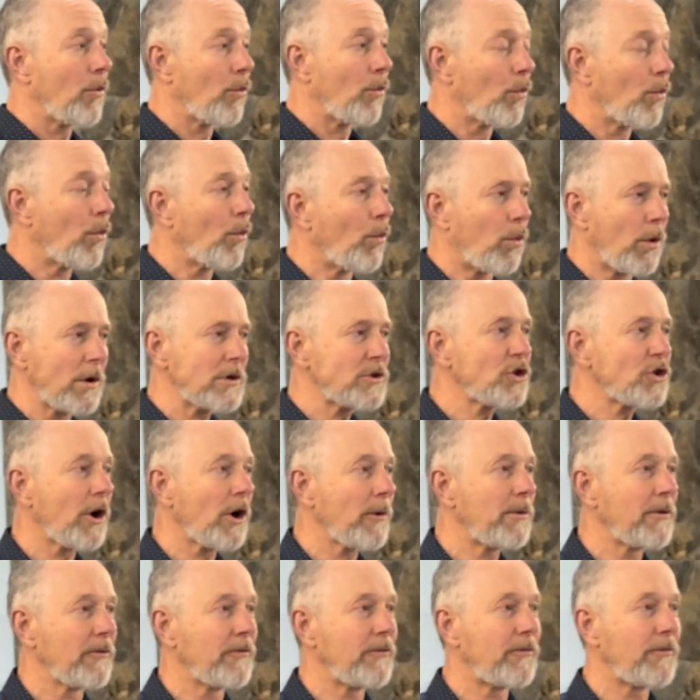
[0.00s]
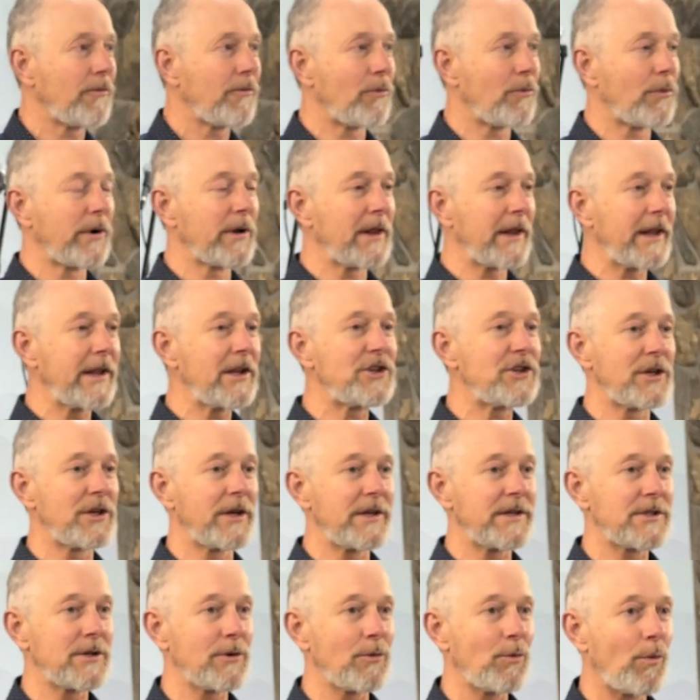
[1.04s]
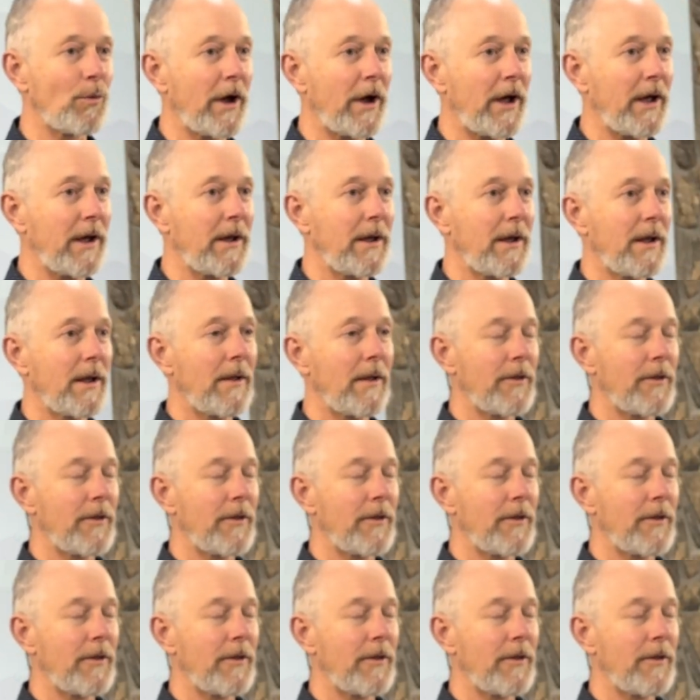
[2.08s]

what type of religion is it where